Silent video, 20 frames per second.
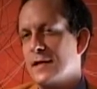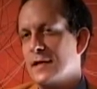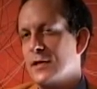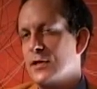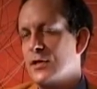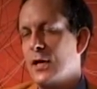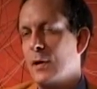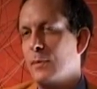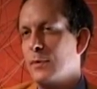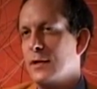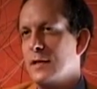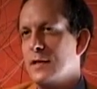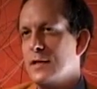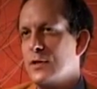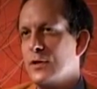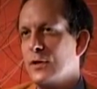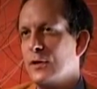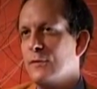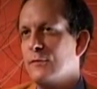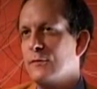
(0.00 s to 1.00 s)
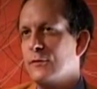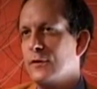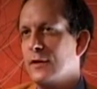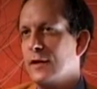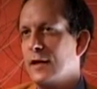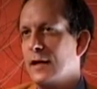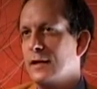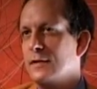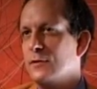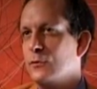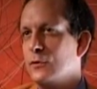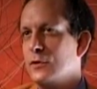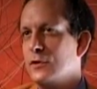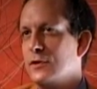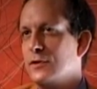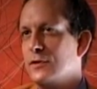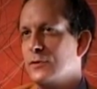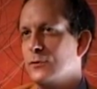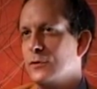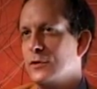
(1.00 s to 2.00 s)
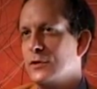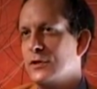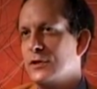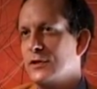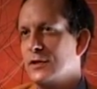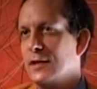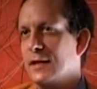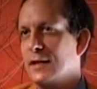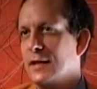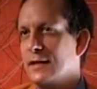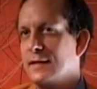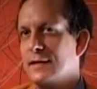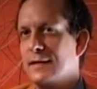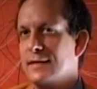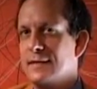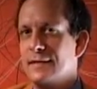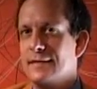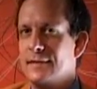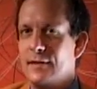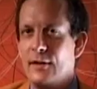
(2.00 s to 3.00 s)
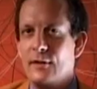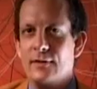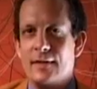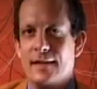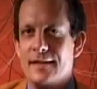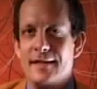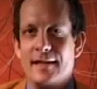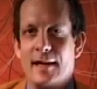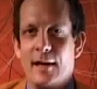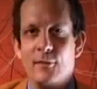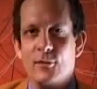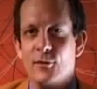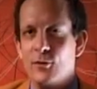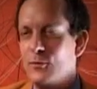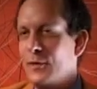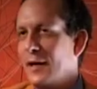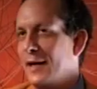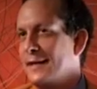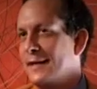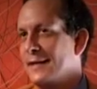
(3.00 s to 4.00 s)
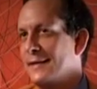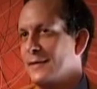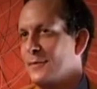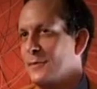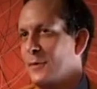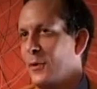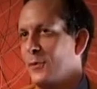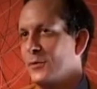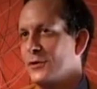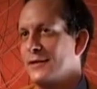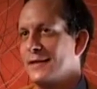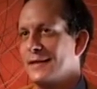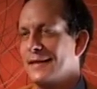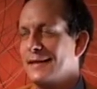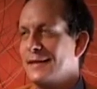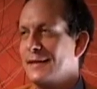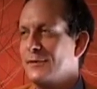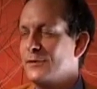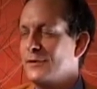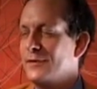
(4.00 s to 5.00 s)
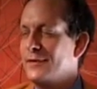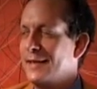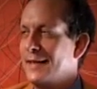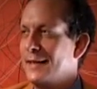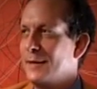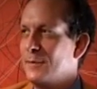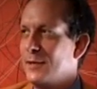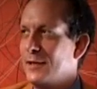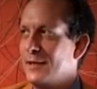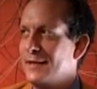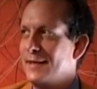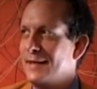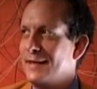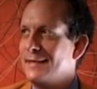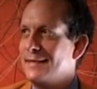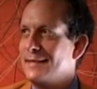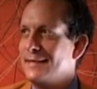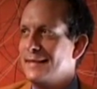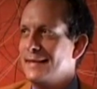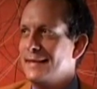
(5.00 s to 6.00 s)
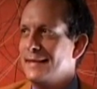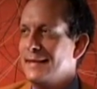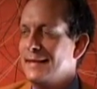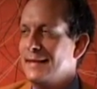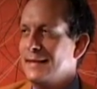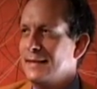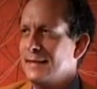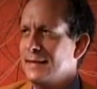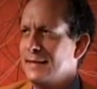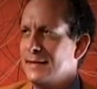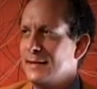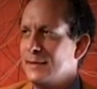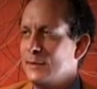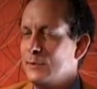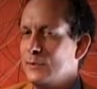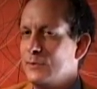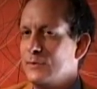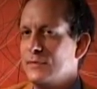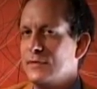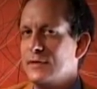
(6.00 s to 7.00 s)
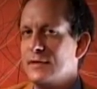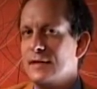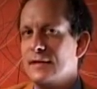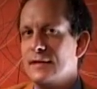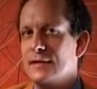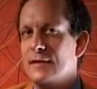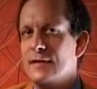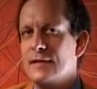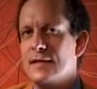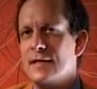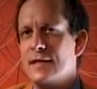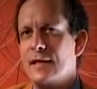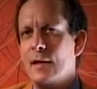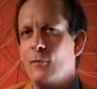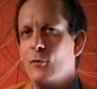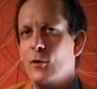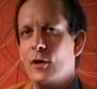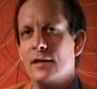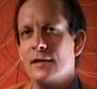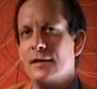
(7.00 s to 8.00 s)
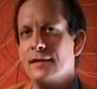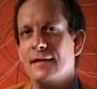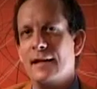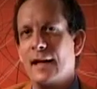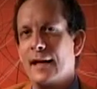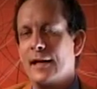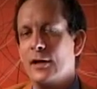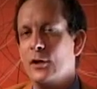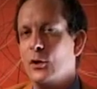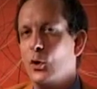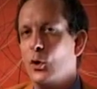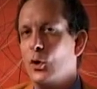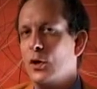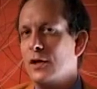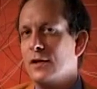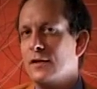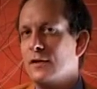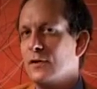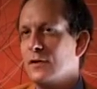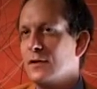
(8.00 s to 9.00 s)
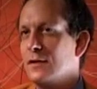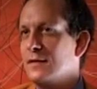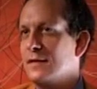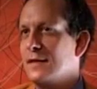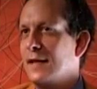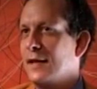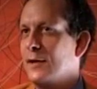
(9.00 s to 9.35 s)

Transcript: a Japanese term for that, which doesn't come to mind at the moment. I have to think about that. So it's somewhat like a nerd or